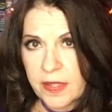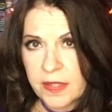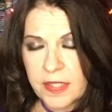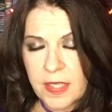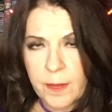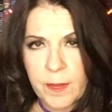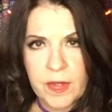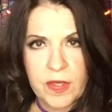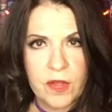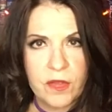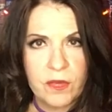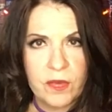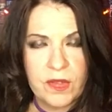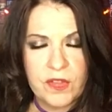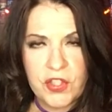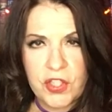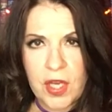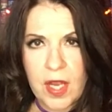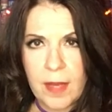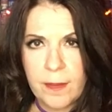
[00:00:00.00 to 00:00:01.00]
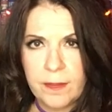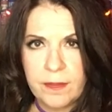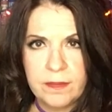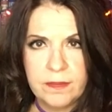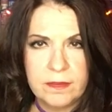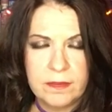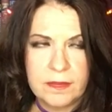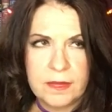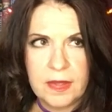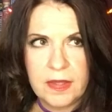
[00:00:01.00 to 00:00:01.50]
this up in a thrift shop,
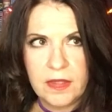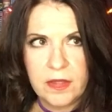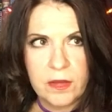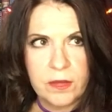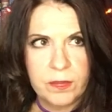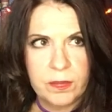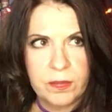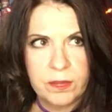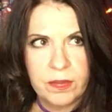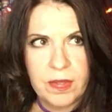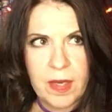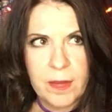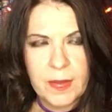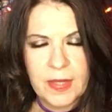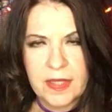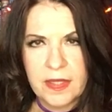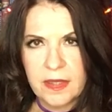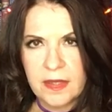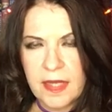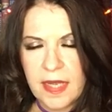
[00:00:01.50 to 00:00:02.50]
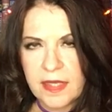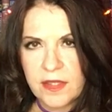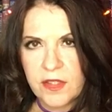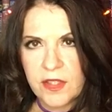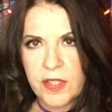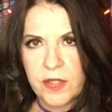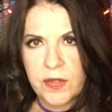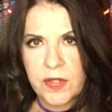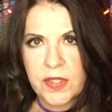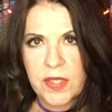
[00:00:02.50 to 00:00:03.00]
I don't know, probably in the last
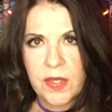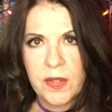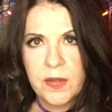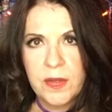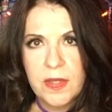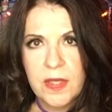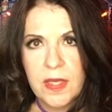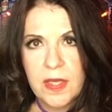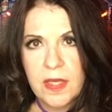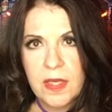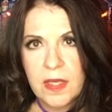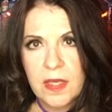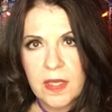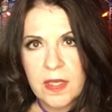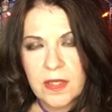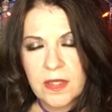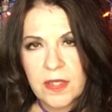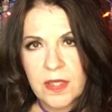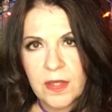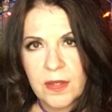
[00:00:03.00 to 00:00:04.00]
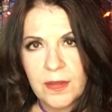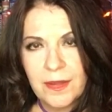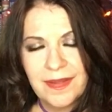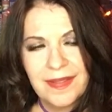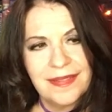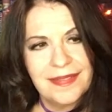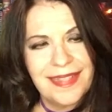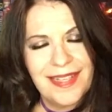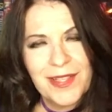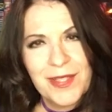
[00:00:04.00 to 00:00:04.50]
year or so. So
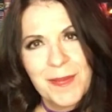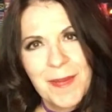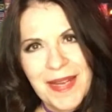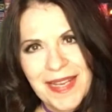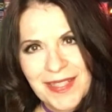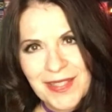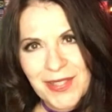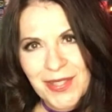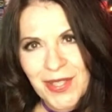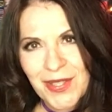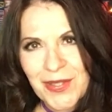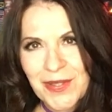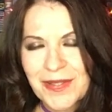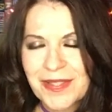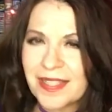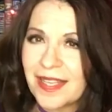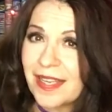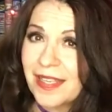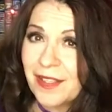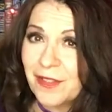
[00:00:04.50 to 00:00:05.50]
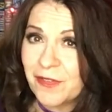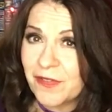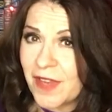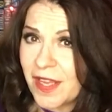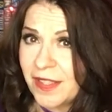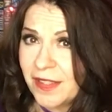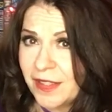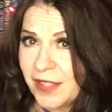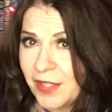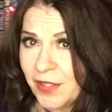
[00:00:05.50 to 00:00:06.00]
here's my excuse. I can
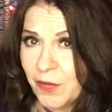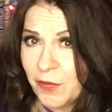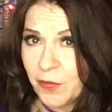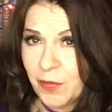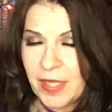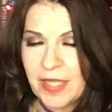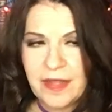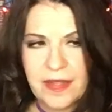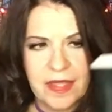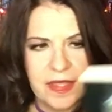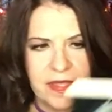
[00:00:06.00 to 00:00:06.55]
finally read